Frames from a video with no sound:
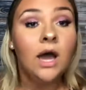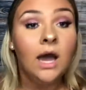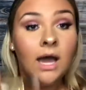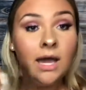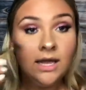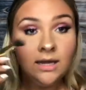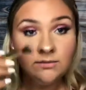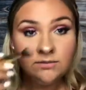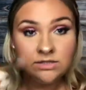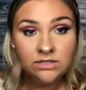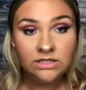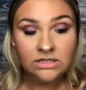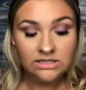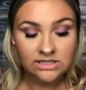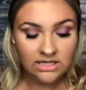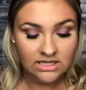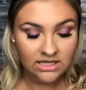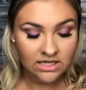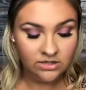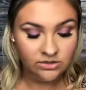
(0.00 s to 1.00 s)
I am just going to
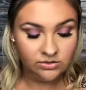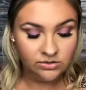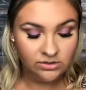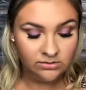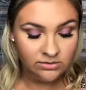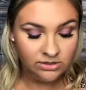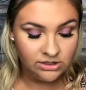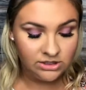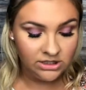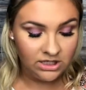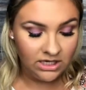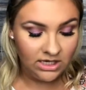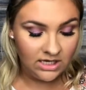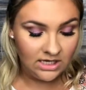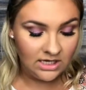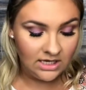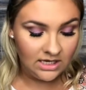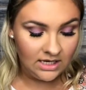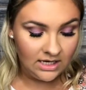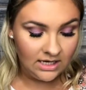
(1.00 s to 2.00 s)
take that Dreamer
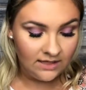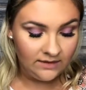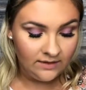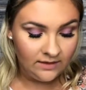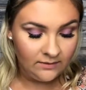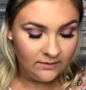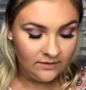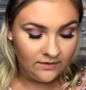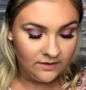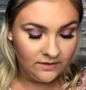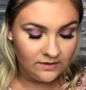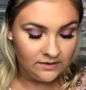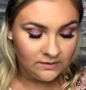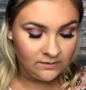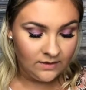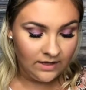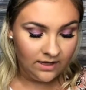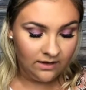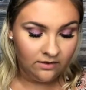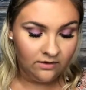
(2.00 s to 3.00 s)
shade and highlight with it as
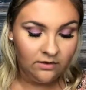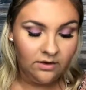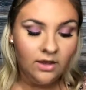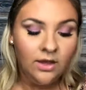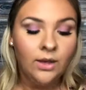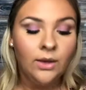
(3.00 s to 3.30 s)
well.